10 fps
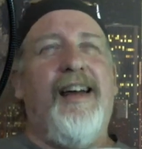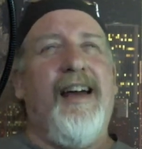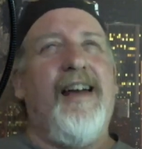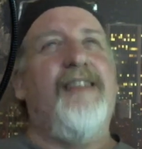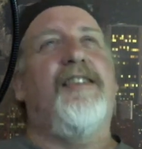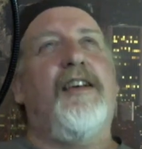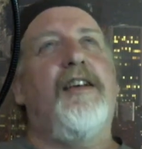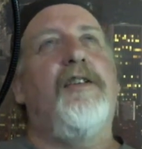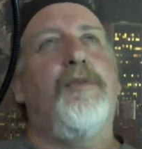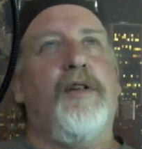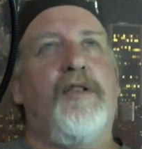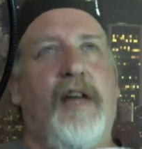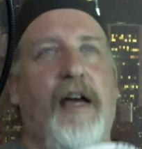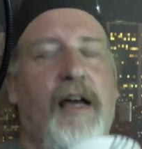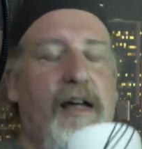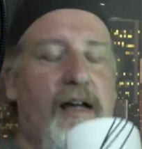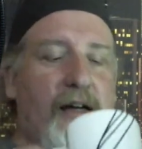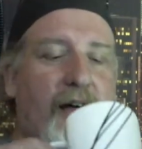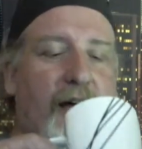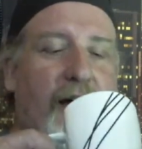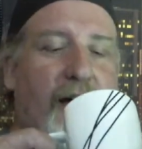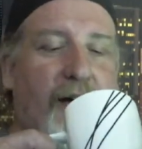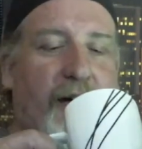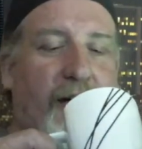as the kids would say. And